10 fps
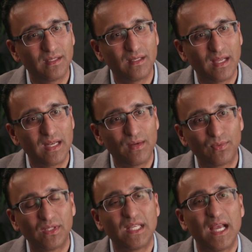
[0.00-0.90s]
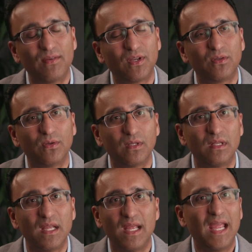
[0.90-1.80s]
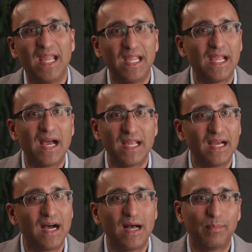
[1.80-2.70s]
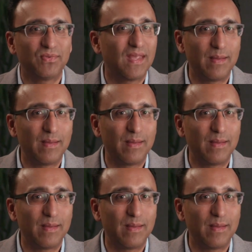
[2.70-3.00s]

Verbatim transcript: And, and ha really have a good AI ops,